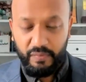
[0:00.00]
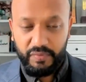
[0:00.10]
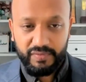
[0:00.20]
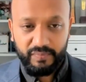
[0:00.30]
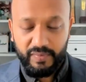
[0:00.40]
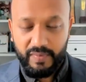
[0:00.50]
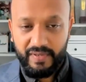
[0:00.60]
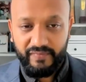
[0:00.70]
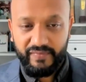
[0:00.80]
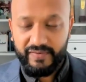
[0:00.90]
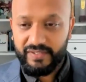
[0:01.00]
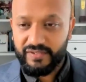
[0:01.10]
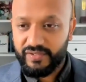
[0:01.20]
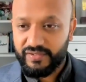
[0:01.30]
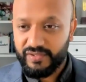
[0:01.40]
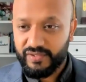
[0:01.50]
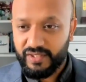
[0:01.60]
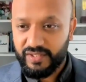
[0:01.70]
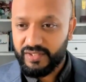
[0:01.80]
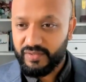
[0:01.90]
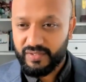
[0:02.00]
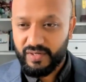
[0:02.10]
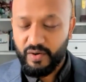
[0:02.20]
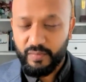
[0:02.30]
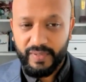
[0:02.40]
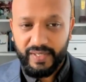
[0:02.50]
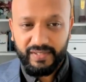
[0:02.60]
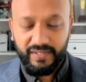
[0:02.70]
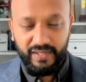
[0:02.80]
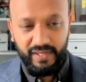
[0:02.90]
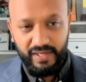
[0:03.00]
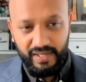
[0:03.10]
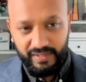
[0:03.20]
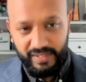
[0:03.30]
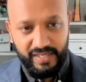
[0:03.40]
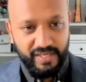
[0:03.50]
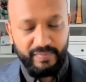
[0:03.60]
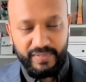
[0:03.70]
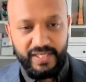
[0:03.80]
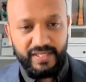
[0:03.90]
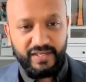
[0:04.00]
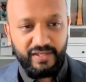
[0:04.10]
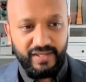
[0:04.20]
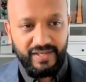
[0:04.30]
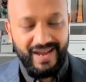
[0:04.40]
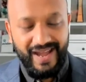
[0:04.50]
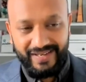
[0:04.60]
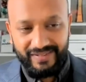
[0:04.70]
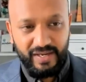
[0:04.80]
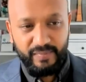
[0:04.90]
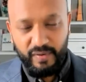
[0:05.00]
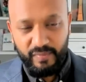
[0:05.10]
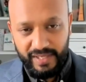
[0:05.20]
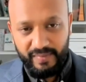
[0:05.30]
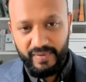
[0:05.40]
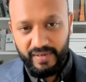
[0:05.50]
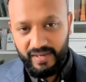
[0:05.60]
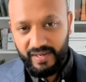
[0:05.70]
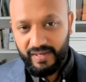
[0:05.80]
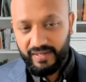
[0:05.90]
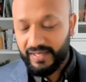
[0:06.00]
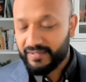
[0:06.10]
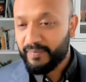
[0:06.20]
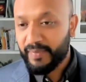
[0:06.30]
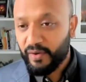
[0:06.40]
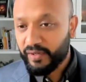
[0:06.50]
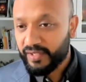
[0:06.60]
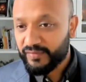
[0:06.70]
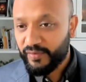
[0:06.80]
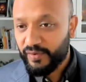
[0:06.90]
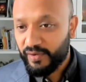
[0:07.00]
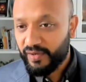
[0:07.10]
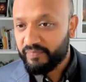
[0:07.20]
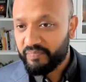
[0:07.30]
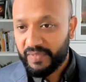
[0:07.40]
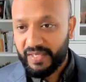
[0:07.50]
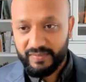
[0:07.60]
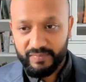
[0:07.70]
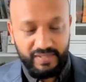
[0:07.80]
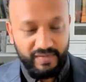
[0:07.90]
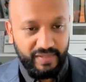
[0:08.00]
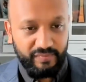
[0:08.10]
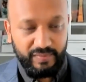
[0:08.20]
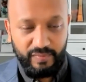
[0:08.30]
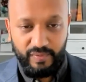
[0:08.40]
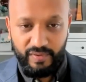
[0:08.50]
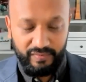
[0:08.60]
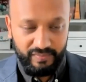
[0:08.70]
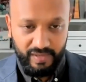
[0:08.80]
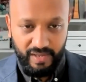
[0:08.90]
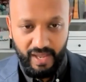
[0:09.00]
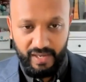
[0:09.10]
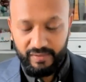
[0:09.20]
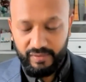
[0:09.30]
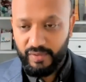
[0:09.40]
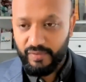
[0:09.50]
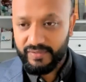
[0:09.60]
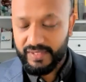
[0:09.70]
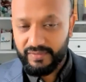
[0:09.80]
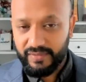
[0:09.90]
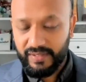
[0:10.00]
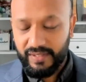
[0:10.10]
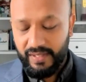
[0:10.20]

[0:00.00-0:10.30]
which was probably a very distressing journey. She was in a lot of pain. They ended up taking her there. I had to come home, get some belongings for her, get some stuff that we'd bought, and go and settle there.